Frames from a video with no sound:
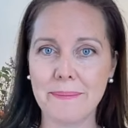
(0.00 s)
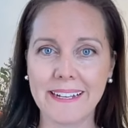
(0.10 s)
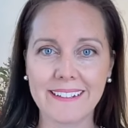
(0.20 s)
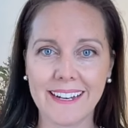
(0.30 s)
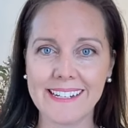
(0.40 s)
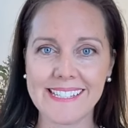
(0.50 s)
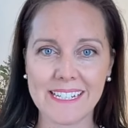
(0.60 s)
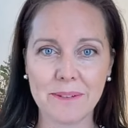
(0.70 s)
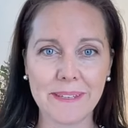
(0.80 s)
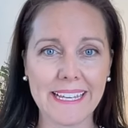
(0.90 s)
My clients
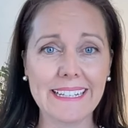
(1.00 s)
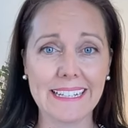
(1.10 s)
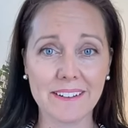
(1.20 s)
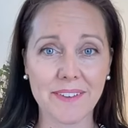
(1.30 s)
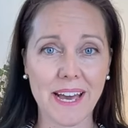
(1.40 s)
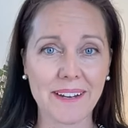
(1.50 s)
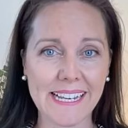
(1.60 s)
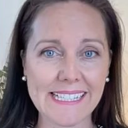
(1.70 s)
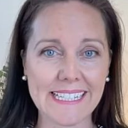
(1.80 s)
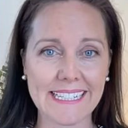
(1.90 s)
tell me they love how
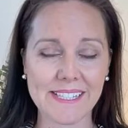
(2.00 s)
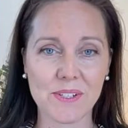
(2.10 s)
easy it is